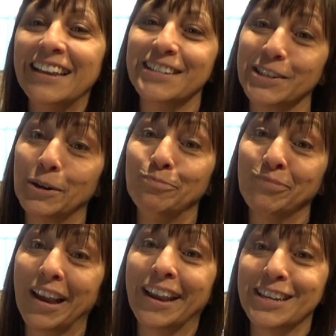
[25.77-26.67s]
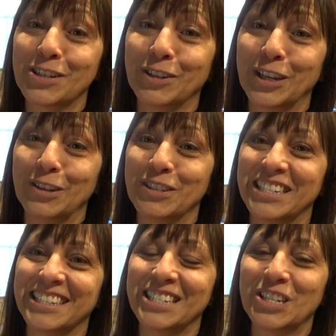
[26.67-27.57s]
so I guess you'll get used
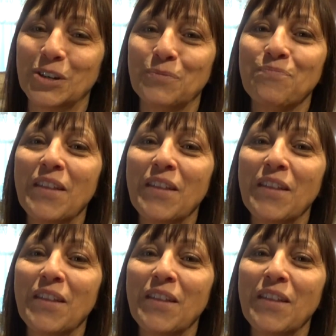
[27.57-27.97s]
to this too.